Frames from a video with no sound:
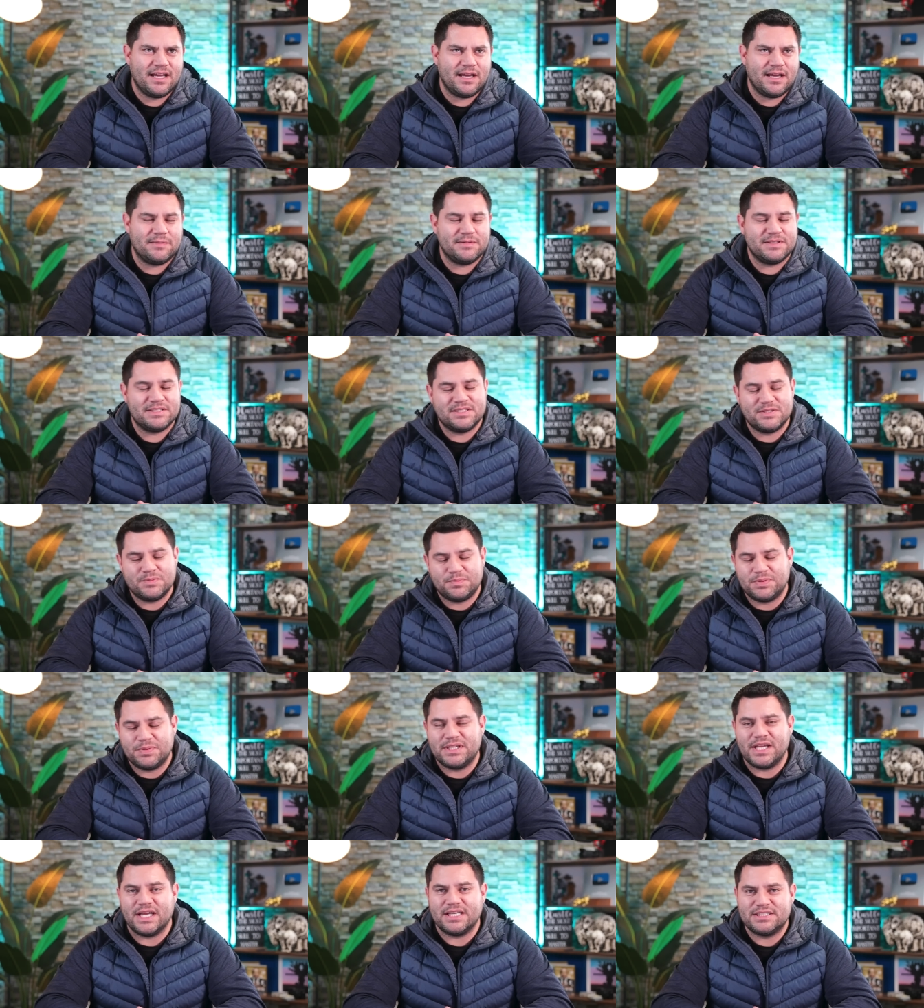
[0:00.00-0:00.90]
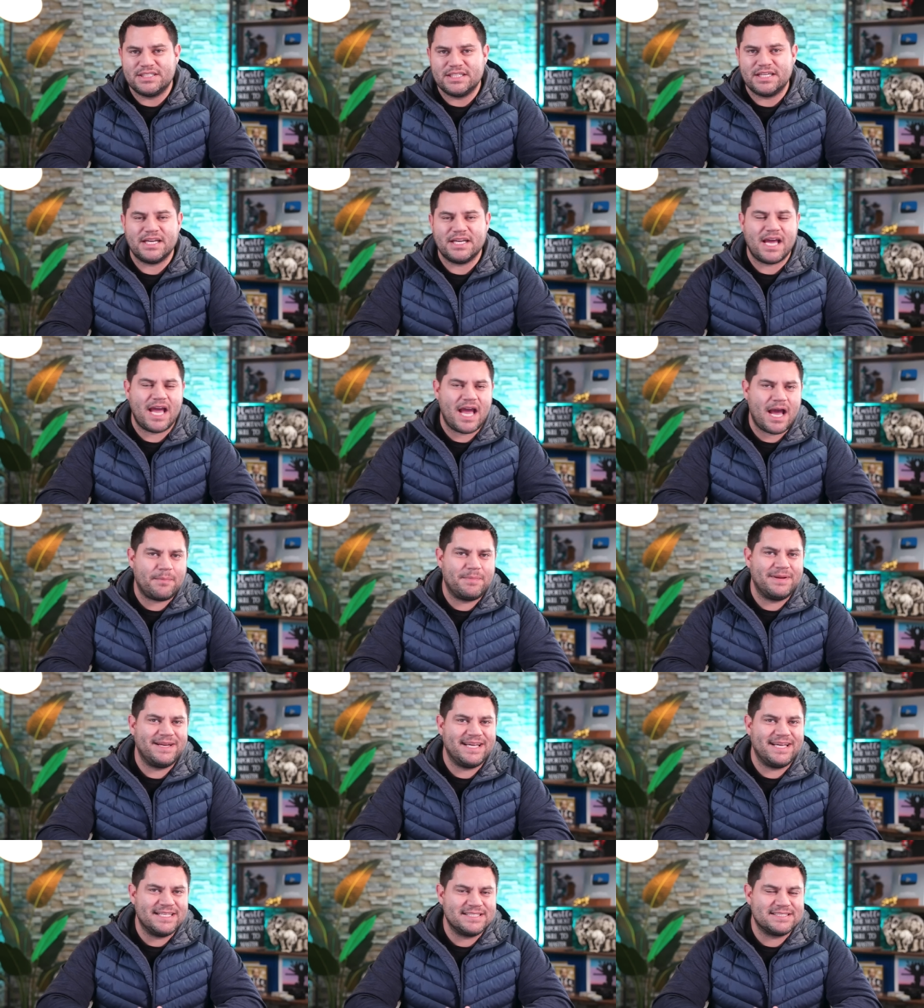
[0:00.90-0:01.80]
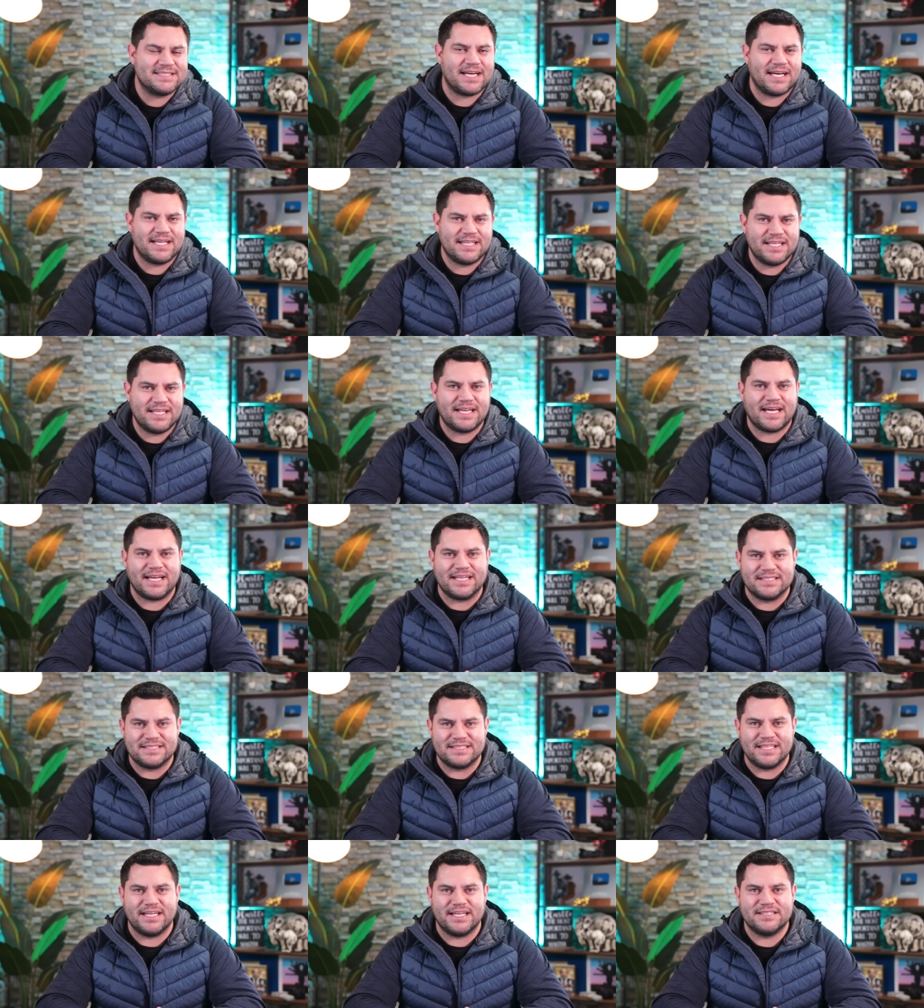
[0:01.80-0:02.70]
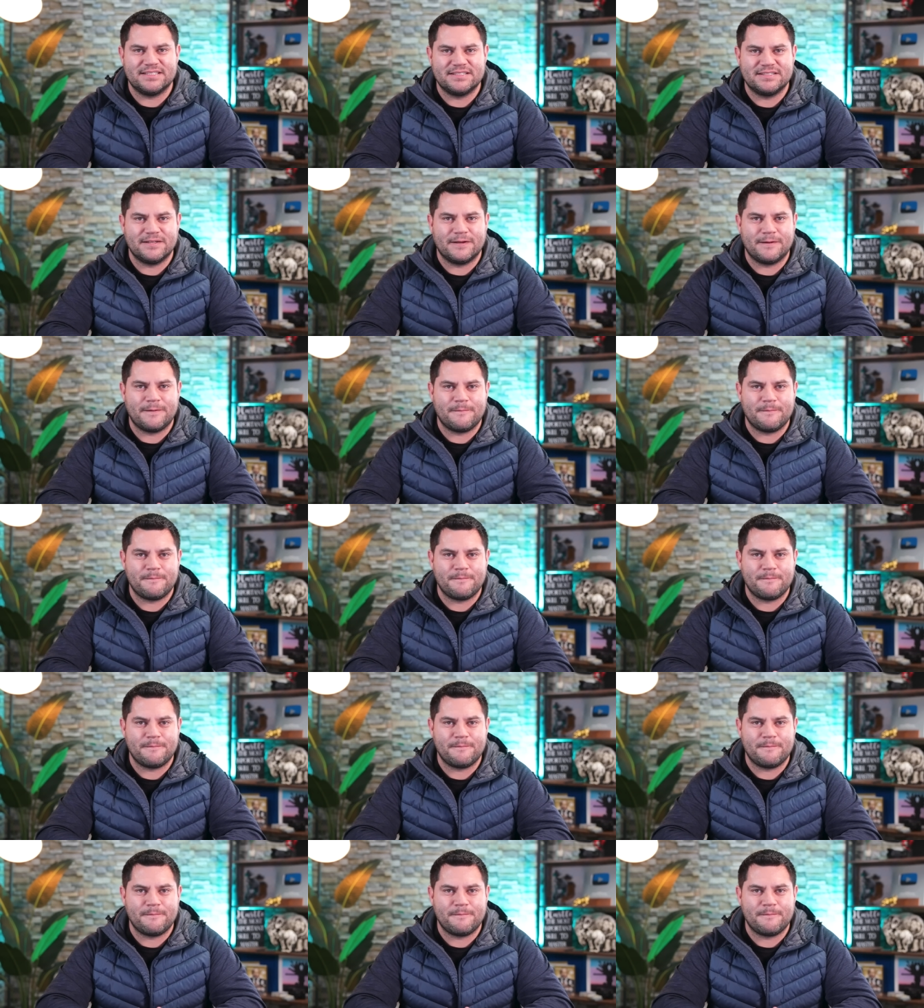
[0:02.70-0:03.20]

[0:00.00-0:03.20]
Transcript: uh, this is potentially going to happen inside the United States.